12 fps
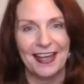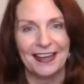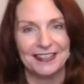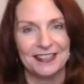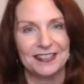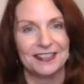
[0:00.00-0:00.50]

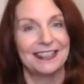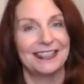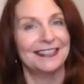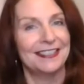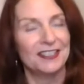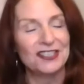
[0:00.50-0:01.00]
that is
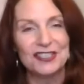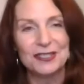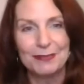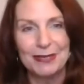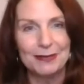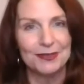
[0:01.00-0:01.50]

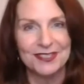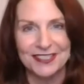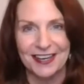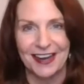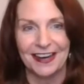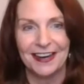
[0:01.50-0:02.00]
Indigenous Peoples
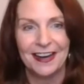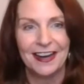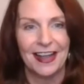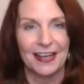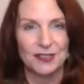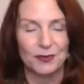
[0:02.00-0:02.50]
Day
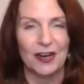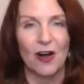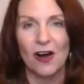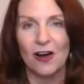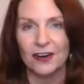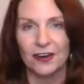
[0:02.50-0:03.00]
as we
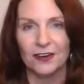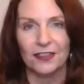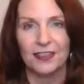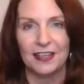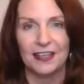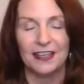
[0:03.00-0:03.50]

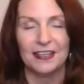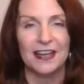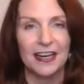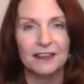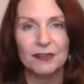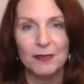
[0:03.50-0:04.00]
honor the
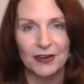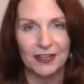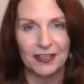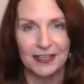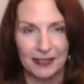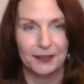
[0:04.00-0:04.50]
Native
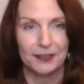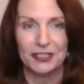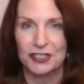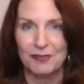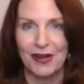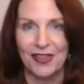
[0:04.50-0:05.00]
American
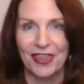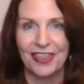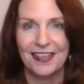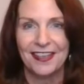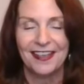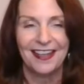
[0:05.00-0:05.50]
Heritage Month.
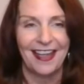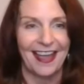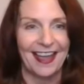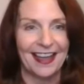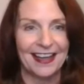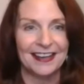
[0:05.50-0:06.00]

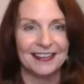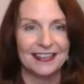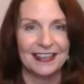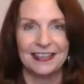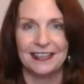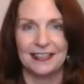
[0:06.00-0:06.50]
And
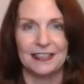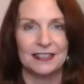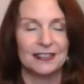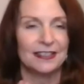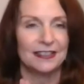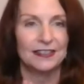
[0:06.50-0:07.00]
it
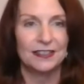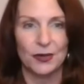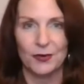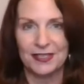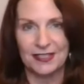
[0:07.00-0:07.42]
is so